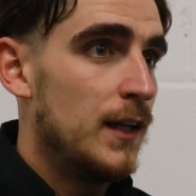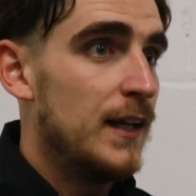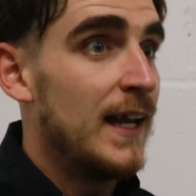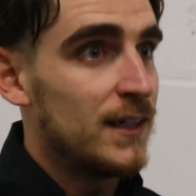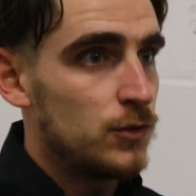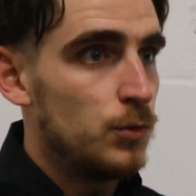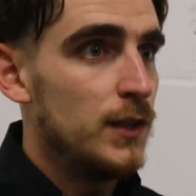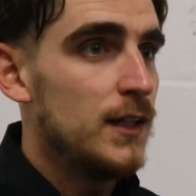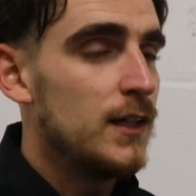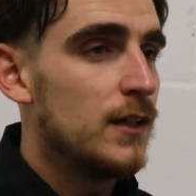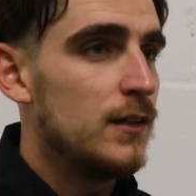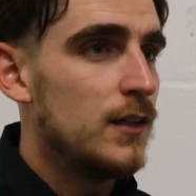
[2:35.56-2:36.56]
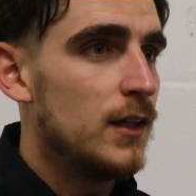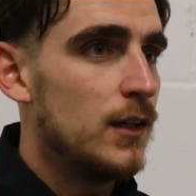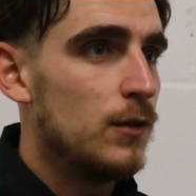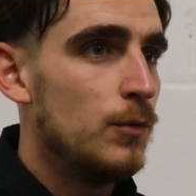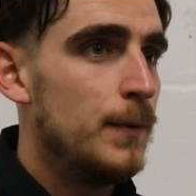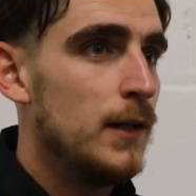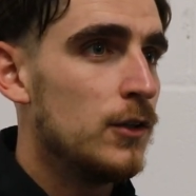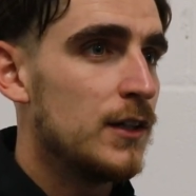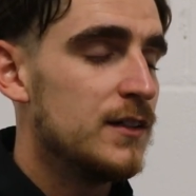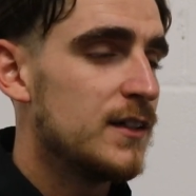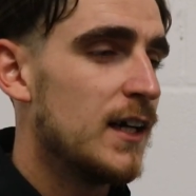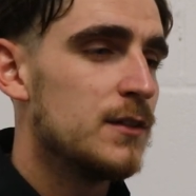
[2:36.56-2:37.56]
next week, and we'll be
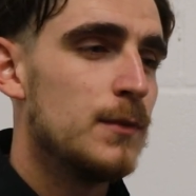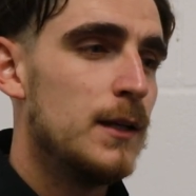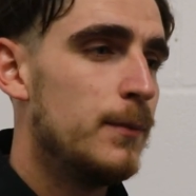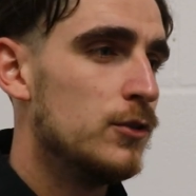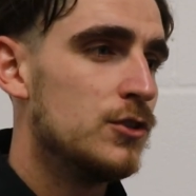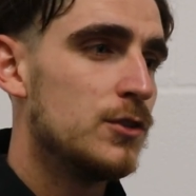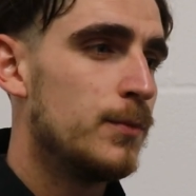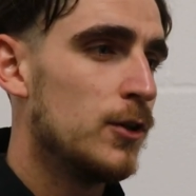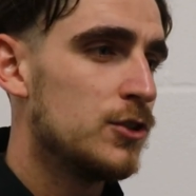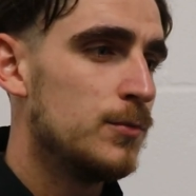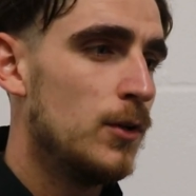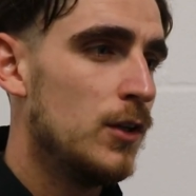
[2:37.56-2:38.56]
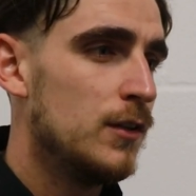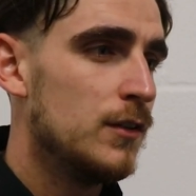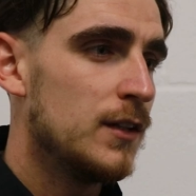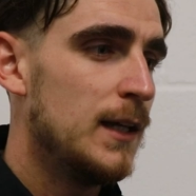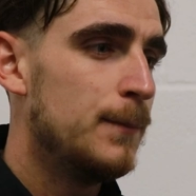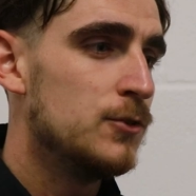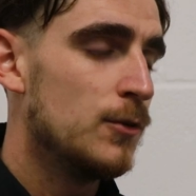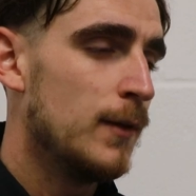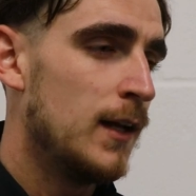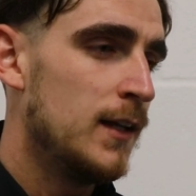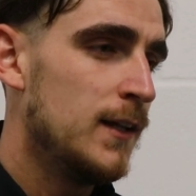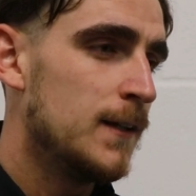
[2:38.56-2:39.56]
looking to get as many points as possible and keep us up
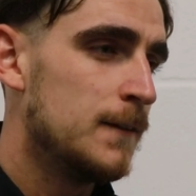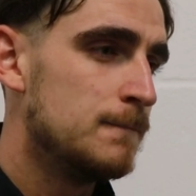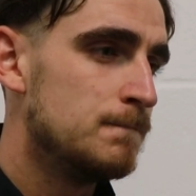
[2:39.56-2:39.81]
that lead.